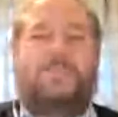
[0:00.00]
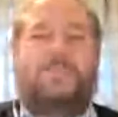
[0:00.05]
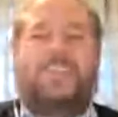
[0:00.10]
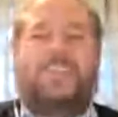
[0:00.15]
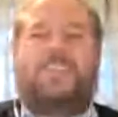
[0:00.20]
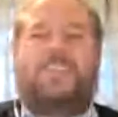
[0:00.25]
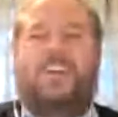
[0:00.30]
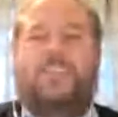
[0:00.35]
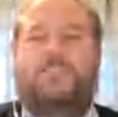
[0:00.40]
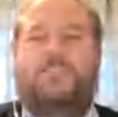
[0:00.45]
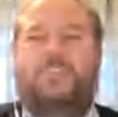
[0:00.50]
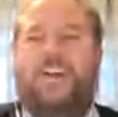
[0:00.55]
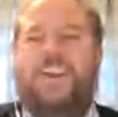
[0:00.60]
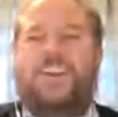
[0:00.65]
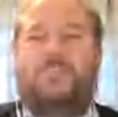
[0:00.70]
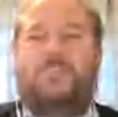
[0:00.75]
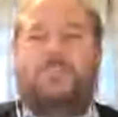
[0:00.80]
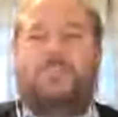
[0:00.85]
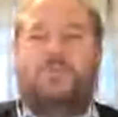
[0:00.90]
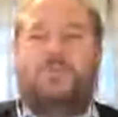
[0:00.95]
figure
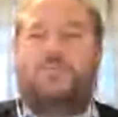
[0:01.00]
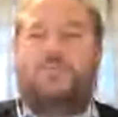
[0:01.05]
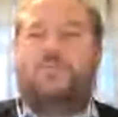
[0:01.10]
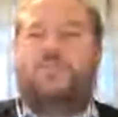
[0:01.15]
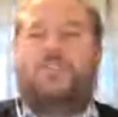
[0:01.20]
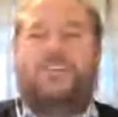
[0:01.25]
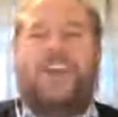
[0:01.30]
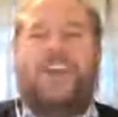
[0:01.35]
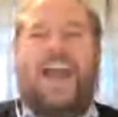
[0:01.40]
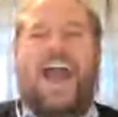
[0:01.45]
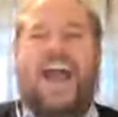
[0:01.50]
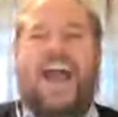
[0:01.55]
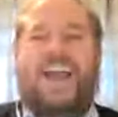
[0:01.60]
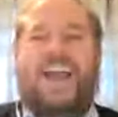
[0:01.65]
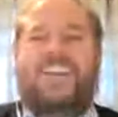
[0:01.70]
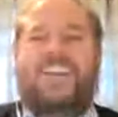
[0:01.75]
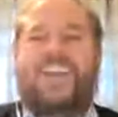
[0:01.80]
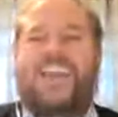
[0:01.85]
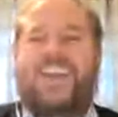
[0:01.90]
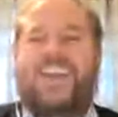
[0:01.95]
out
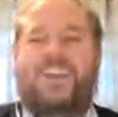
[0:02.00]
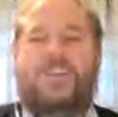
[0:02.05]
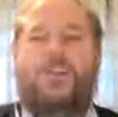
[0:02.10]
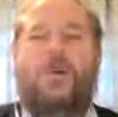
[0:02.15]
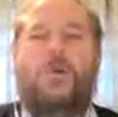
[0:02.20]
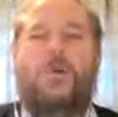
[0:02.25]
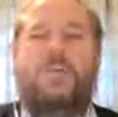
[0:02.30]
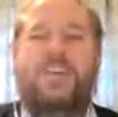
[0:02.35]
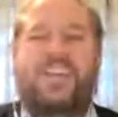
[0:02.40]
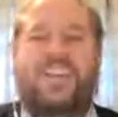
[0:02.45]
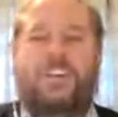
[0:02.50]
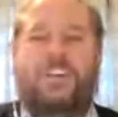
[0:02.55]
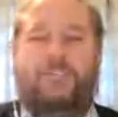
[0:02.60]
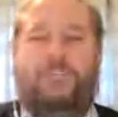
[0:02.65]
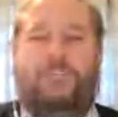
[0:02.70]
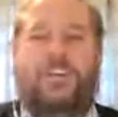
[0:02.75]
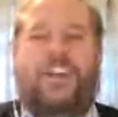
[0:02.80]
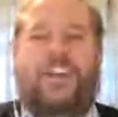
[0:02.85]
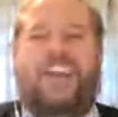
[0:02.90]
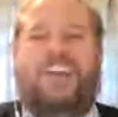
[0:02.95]
what's
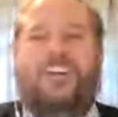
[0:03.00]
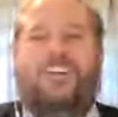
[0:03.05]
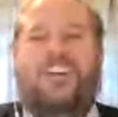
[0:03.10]
going on.